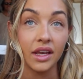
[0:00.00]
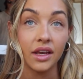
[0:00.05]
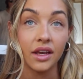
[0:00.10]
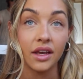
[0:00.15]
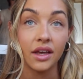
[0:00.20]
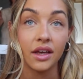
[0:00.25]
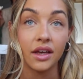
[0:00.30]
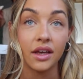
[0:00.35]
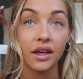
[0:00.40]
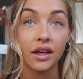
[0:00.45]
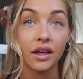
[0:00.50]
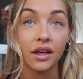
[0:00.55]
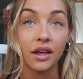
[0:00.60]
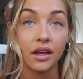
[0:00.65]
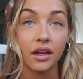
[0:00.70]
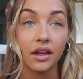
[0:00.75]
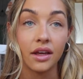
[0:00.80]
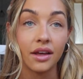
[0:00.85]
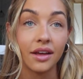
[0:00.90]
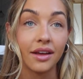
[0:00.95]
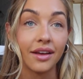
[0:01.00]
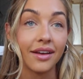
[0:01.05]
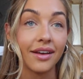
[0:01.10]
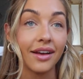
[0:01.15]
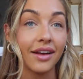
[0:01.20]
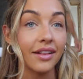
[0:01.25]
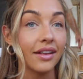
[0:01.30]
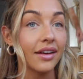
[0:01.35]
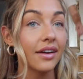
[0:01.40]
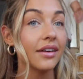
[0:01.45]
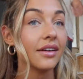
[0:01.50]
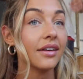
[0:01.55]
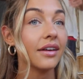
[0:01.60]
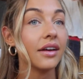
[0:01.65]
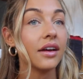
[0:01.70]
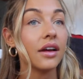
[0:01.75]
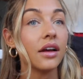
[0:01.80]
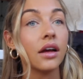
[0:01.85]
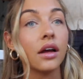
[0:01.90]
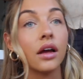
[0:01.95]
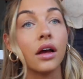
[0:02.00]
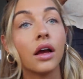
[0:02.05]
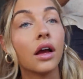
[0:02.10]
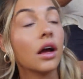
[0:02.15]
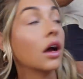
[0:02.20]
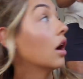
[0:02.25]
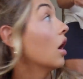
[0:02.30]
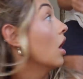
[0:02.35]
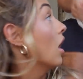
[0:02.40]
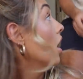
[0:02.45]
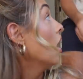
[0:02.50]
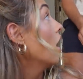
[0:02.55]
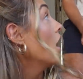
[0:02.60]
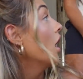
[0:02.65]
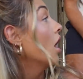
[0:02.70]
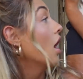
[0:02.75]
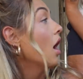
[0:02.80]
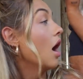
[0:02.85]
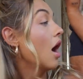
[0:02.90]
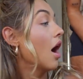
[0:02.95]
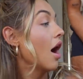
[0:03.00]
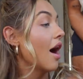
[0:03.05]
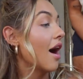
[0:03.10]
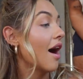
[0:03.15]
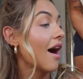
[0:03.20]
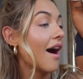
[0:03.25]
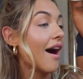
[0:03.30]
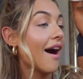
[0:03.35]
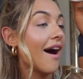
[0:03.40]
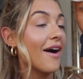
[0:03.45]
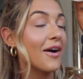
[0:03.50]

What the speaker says: Sorry to interrupt, hello. But I think this is worth interrupting for.